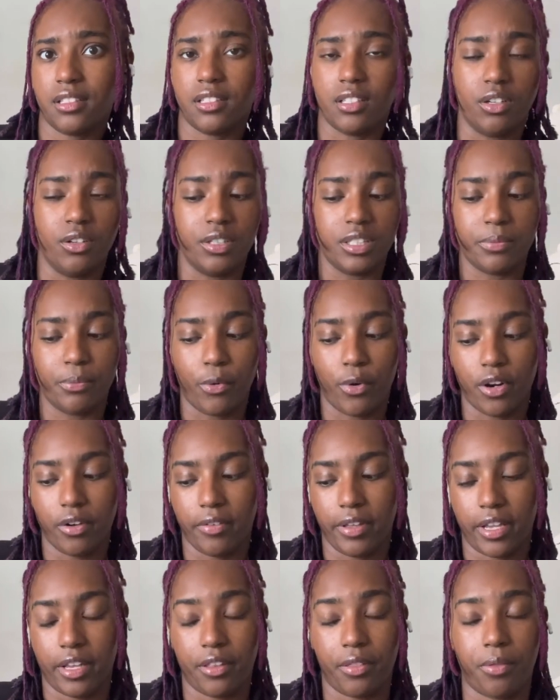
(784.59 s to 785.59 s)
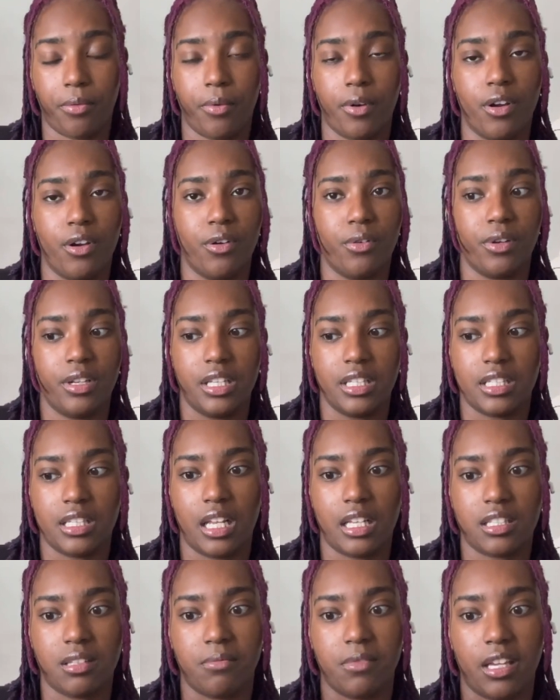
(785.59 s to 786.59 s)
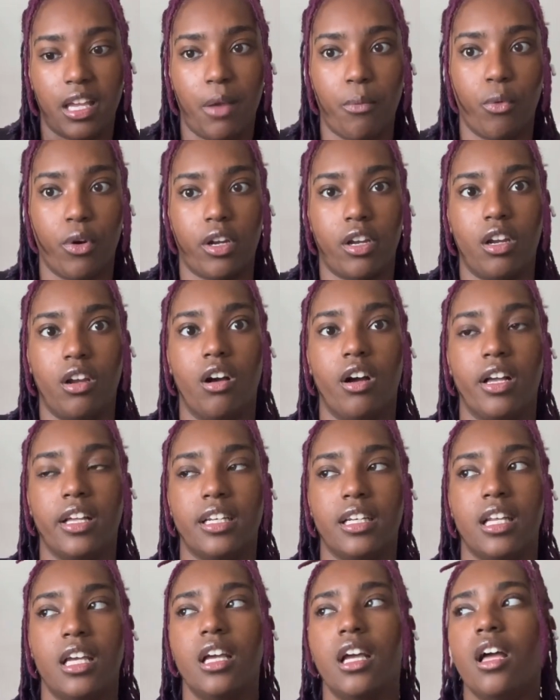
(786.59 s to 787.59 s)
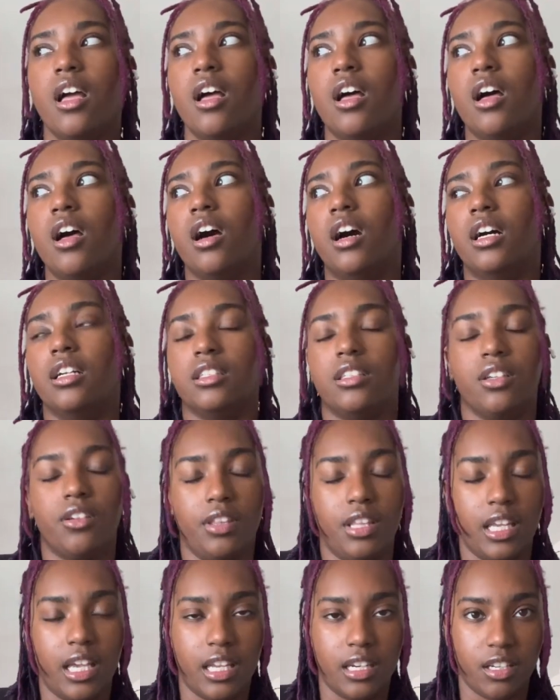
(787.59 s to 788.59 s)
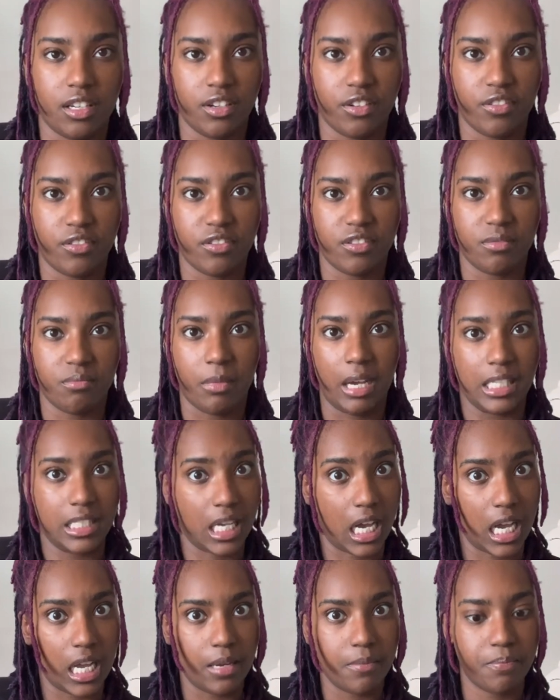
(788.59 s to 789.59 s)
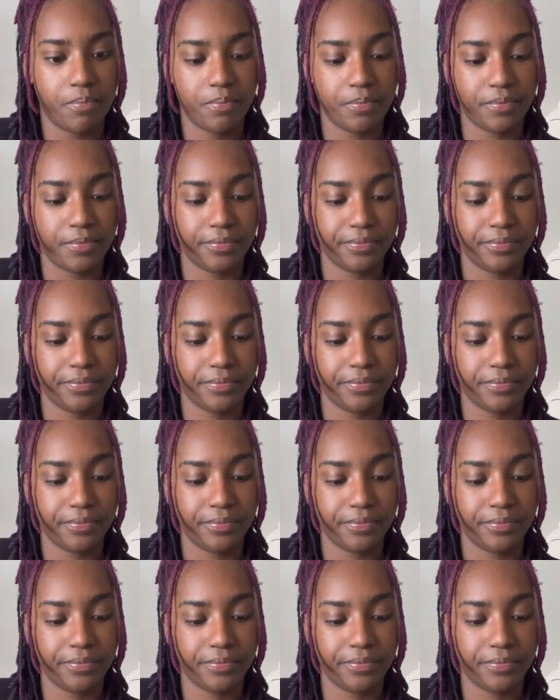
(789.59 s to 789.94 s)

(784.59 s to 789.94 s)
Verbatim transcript: So it's more of like a throw and it's not something I'm working on until the end of my time.